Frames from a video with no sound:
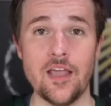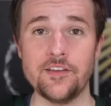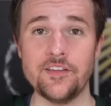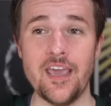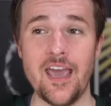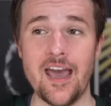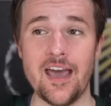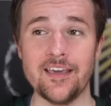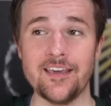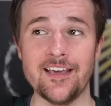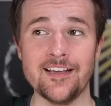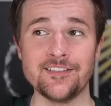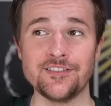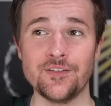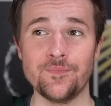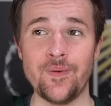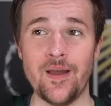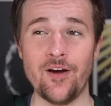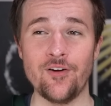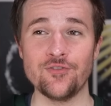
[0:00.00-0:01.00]
yeah, I guess the
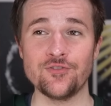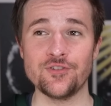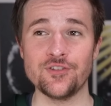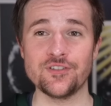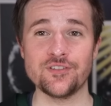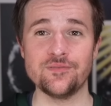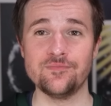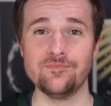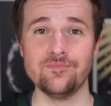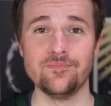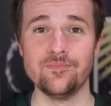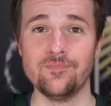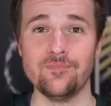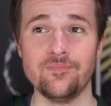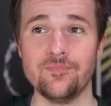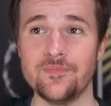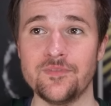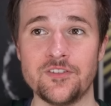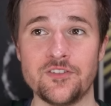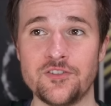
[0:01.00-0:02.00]
parents just
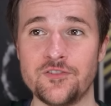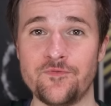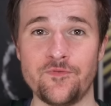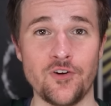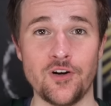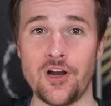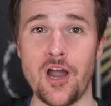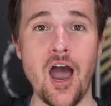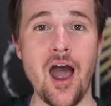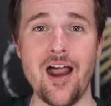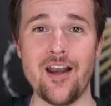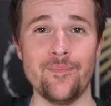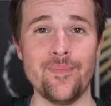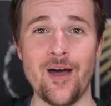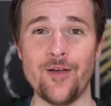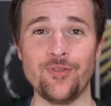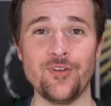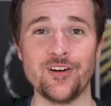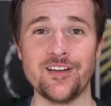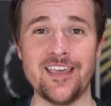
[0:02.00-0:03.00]
forgot
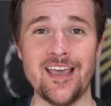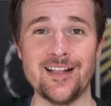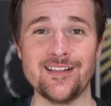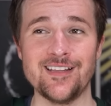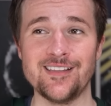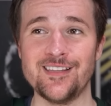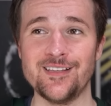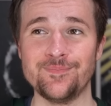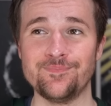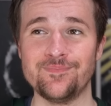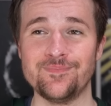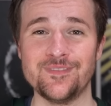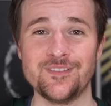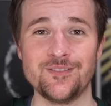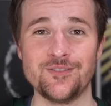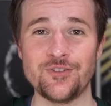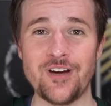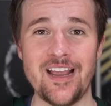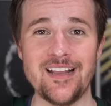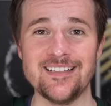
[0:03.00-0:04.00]
about their kids at the
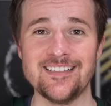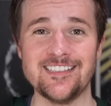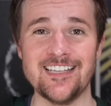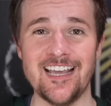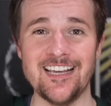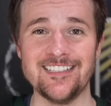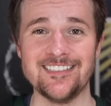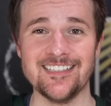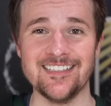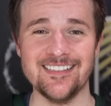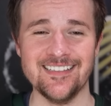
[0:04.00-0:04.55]
train station.